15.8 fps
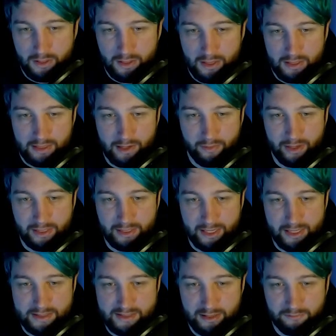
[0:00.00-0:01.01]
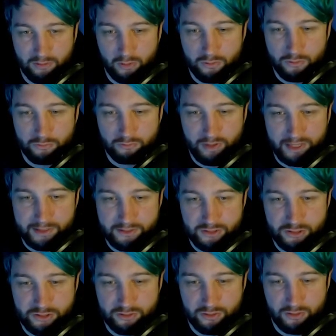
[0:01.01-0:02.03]
Now AKs have longer
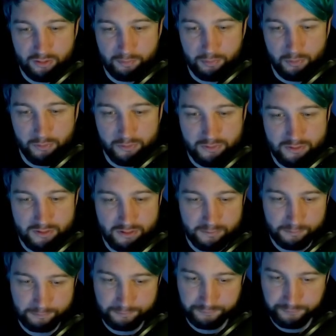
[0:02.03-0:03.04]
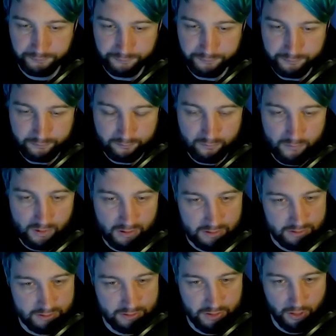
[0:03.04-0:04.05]
range than the pawns,
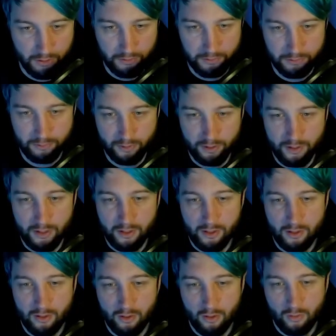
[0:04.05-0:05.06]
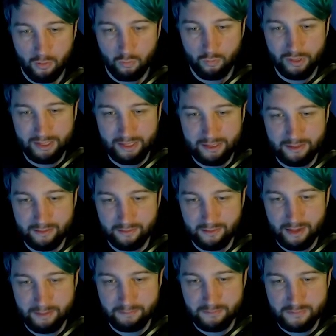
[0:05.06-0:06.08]
so we need
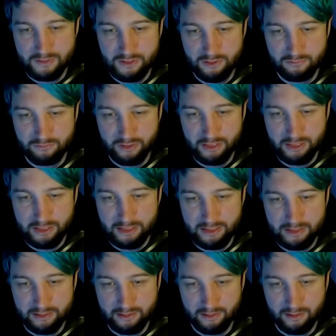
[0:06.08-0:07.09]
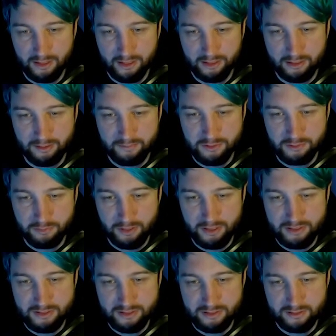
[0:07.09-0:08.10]
them to really come to
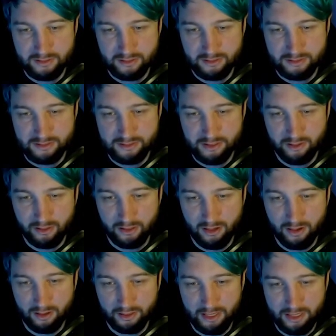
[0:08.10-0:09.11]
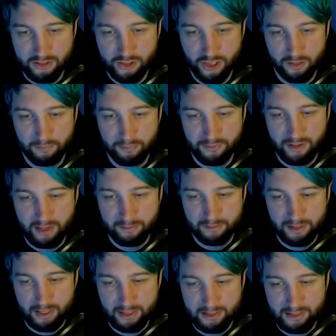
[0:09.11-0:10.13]
us. You see, I can't catch up there with
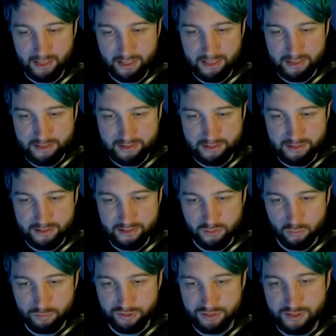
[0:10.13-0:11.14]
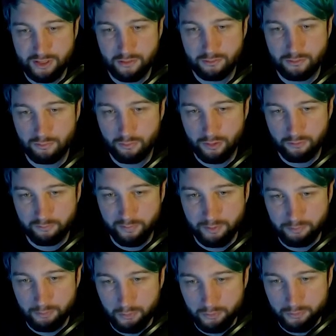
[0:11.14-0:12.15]
the AKs, and he's almost killed one of my
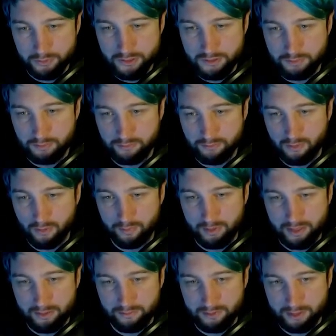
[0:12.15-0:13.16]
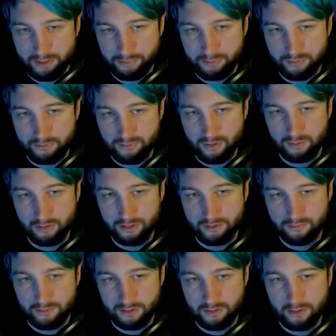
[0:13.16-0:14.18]
pawns before I'm even able to do anything.